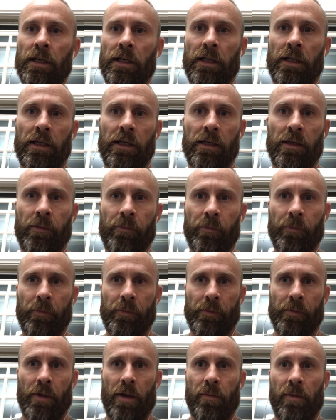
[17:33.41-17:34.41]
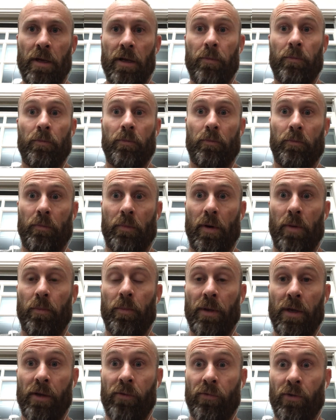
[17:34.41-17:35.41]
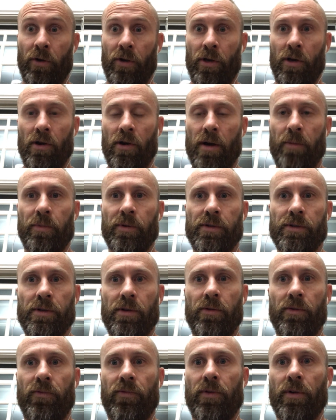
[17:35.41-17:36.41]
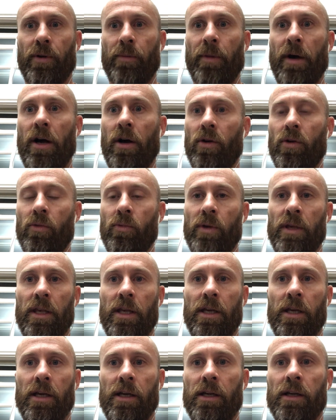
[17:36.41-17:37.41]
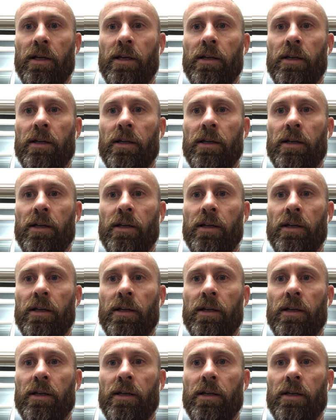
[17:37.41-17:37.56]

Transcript: a big vertigo episode for about a week.